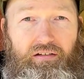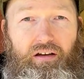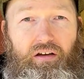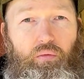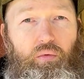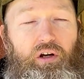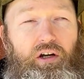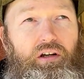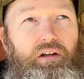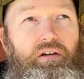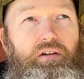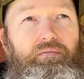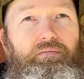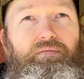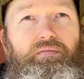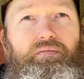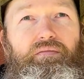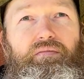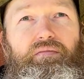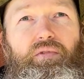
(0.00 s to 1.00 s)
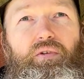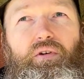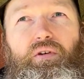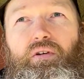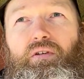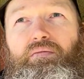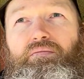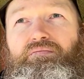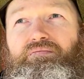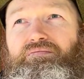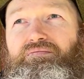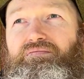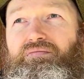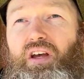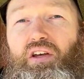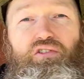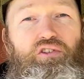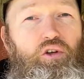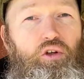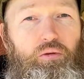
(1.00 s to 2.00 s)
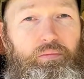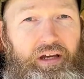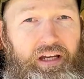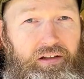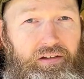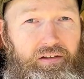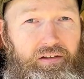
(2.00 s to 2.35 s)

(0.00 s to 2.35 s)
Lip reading: at work or a schoolmate.